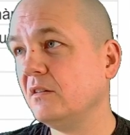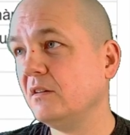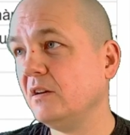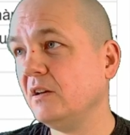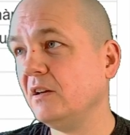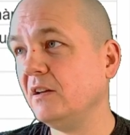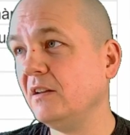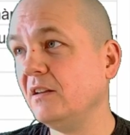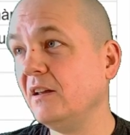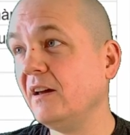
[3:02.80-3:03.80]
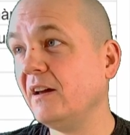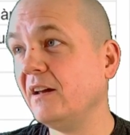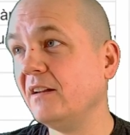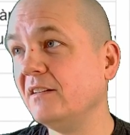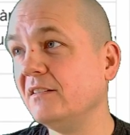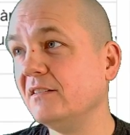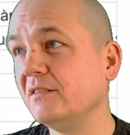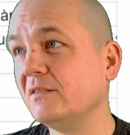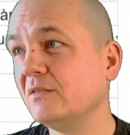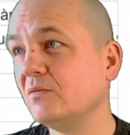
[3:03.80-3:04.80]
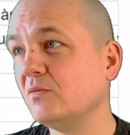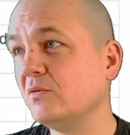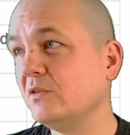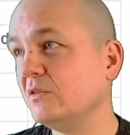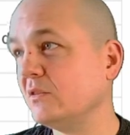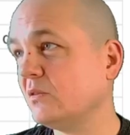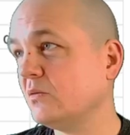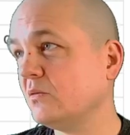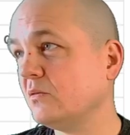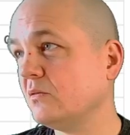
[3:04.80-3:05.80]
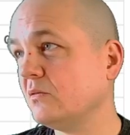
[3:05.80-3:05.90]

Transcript: and that is really cool.